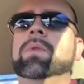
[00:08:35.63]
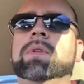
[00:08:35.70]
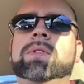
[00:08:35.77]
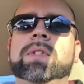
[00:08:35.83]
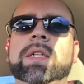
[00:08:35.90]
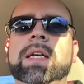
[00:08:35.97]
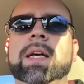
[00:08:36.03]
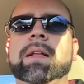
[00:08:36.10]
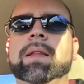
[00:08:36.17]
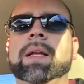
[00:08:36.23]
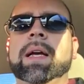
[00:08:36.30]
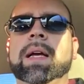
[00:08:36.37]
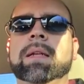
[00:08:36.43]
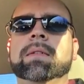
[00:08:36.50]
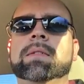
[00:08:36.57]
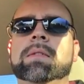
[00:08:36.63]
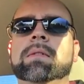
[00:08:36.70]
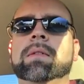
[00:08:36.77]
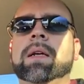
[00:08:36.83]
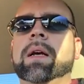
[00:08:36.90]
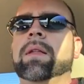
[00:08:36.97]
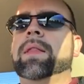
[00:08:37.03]
we'll see how that
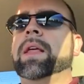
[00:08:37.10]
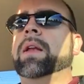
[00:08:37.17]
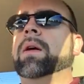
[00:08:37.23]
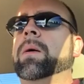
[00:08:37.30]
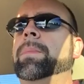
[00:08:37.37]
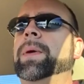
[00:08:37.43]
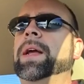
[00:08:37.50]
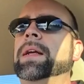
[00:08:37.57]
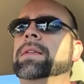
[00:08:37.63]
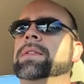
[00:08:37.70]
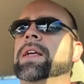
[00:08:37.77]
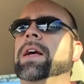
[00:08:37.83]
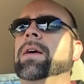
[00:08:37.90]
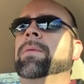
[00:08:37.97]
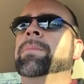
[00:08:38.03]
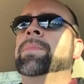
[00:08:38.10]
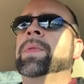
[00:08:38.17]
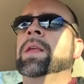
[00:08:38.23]
all pans out.